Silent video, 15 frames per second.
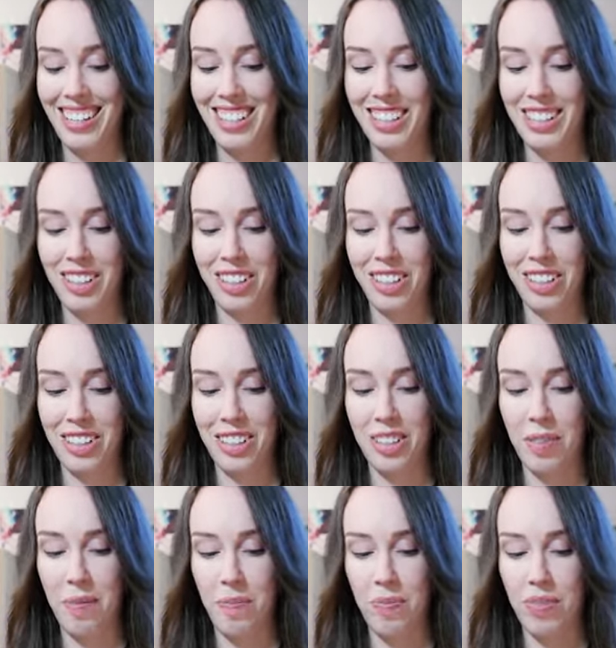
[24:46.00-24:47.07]

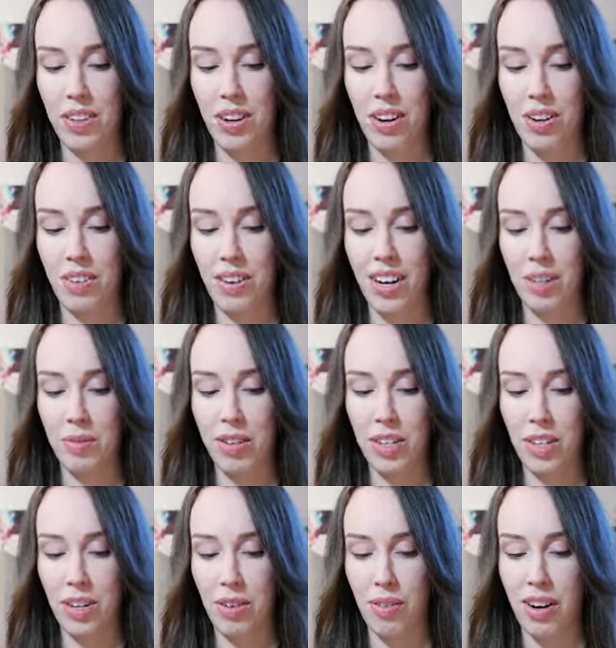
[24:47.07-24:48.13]
So, all right,
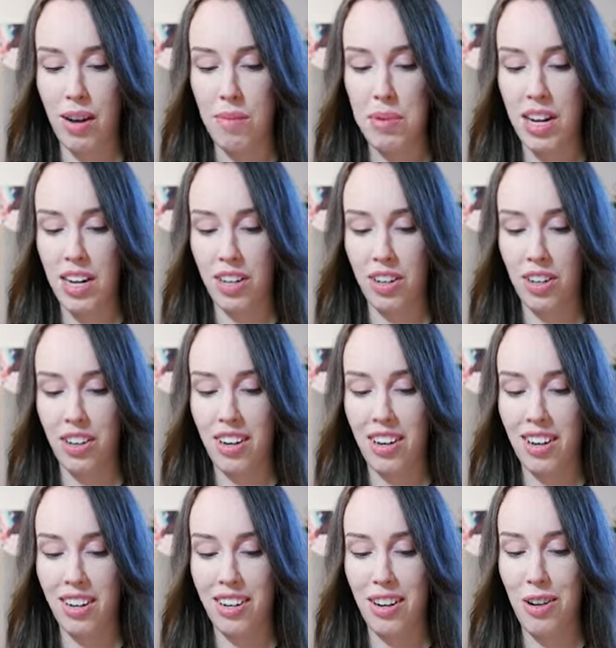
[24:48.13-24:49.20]
we got Grandpa
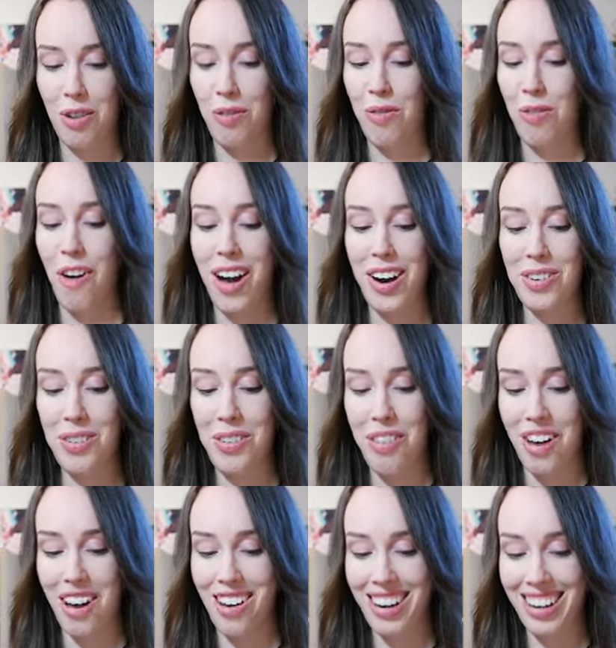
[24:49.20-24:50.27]
Gohan, Final
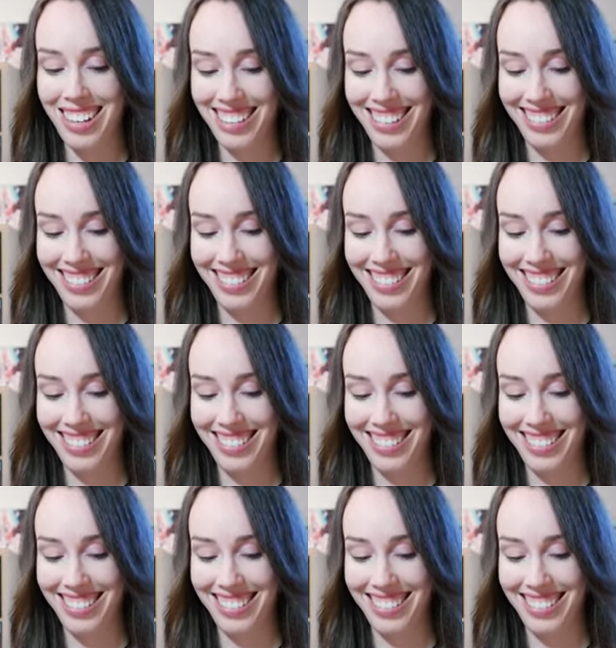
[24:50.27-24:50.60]
Thug,